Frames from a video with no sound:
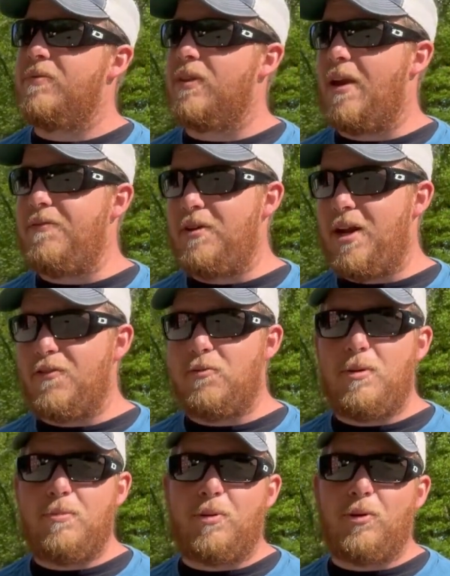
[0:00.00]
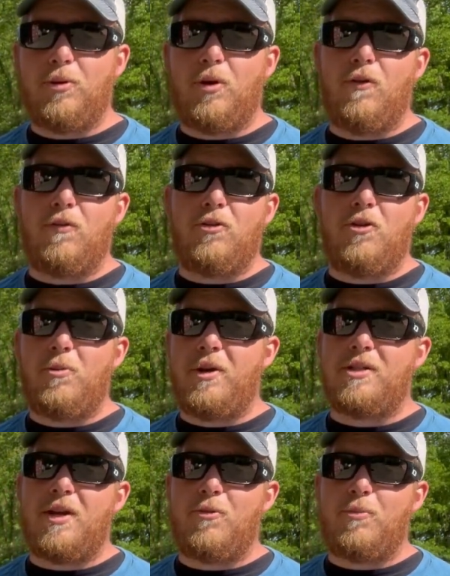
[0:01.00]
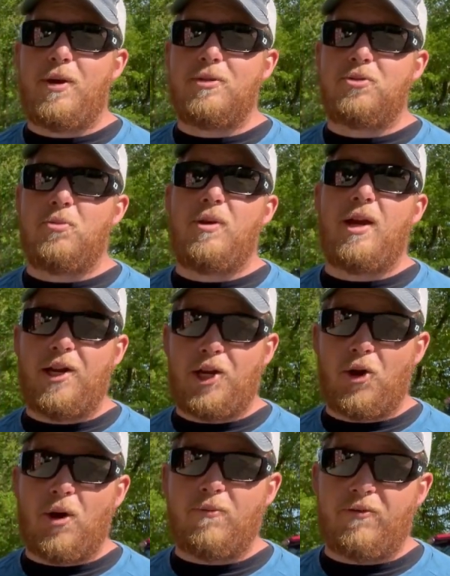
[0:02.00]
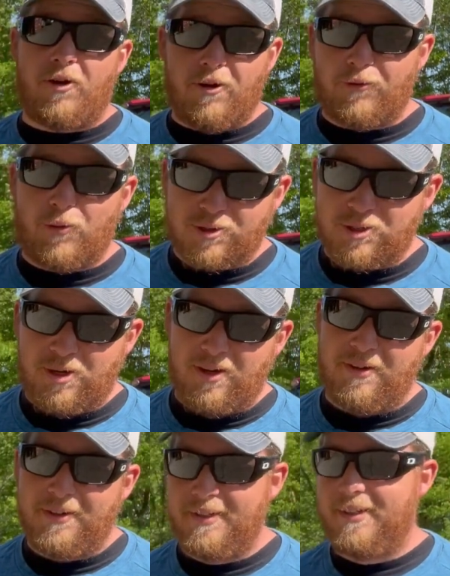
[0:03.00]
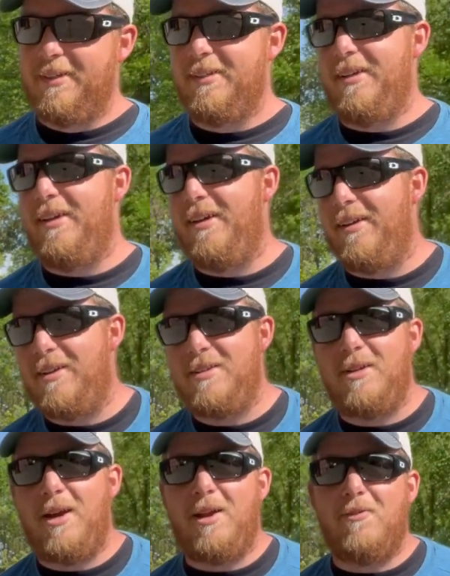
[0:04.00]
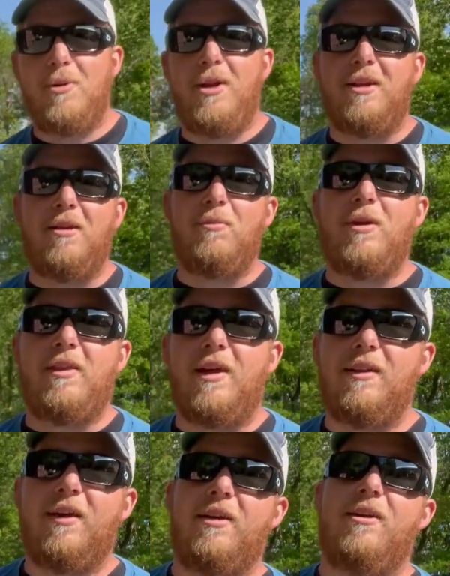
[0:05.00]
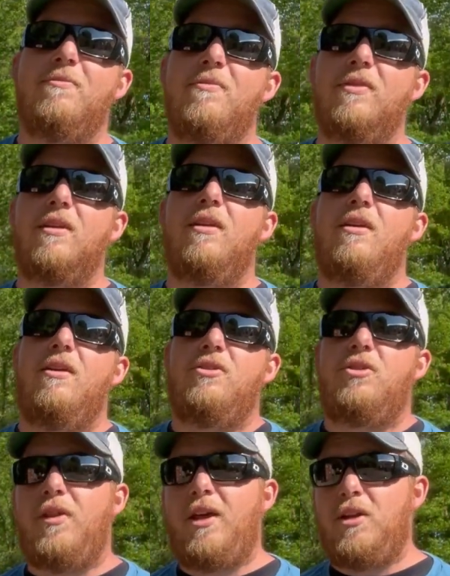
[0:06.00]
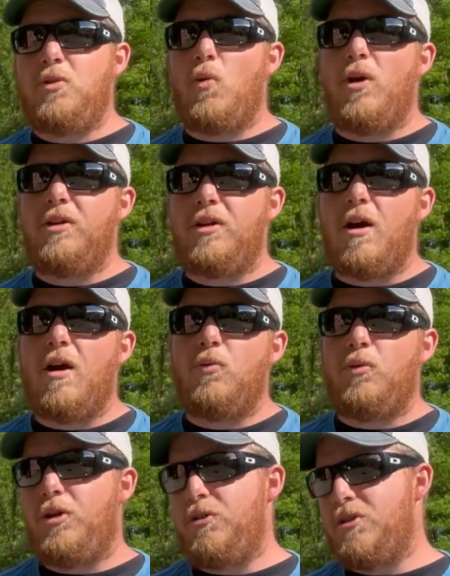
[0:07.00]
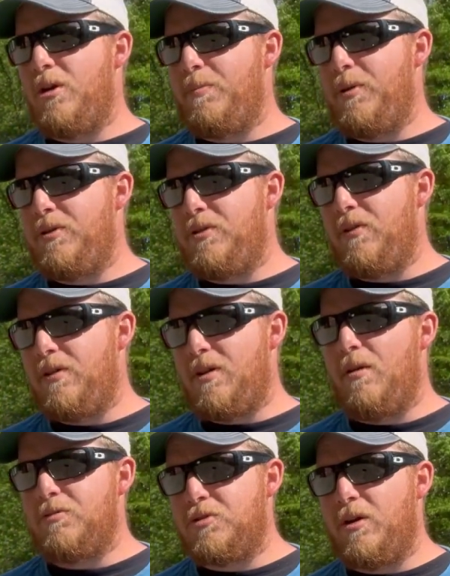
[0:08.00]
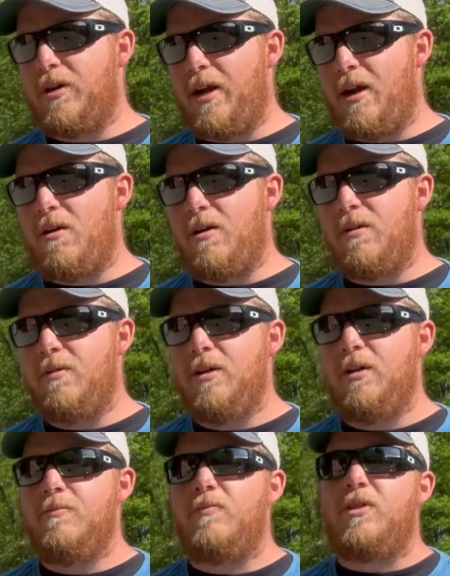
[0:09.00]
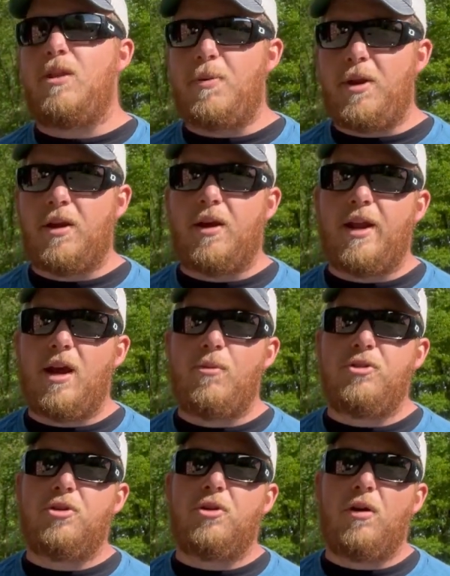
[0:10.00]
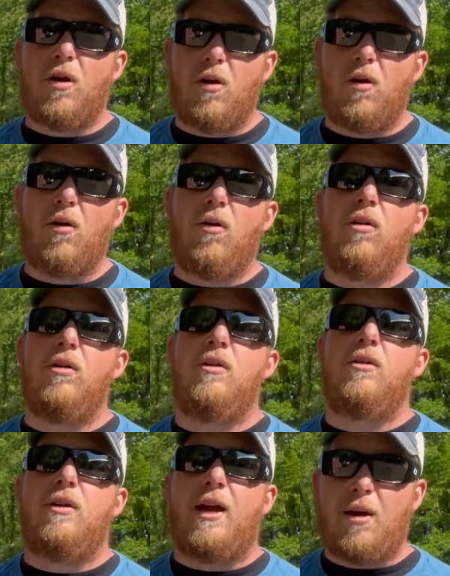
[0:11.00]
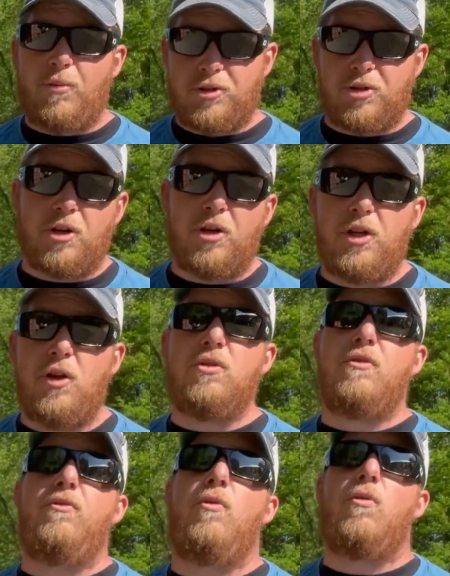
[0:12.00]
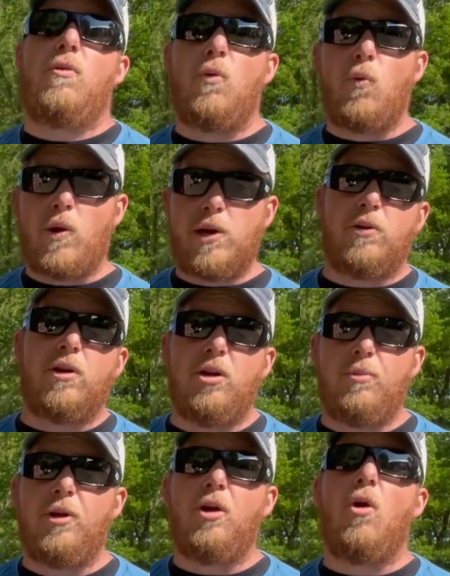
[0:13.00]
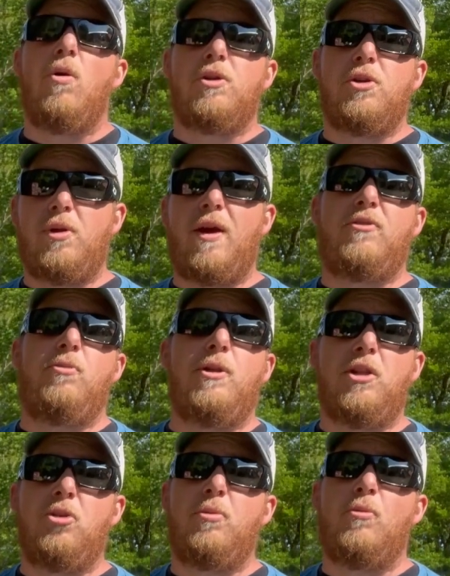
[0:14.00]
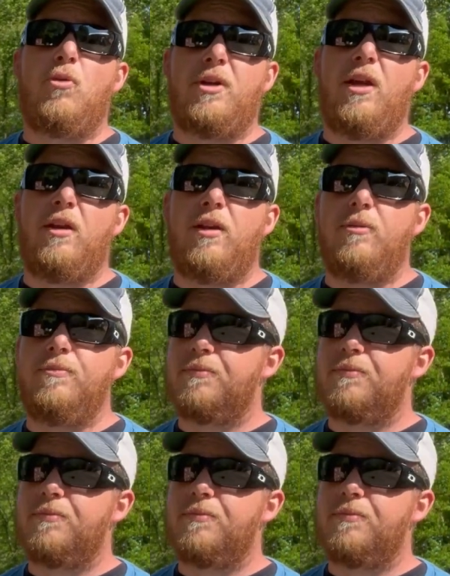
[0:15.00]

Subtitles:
I've never been pulled over. Nobody's ever pestered me. I know I'm very fortunate because not everybody can be that lucky. So that is one con when you jump into the dump truck area. Depending on how much you're going to haul, how much you're going to use it for, where you're going to be going, you do have to be a little bit more delicate.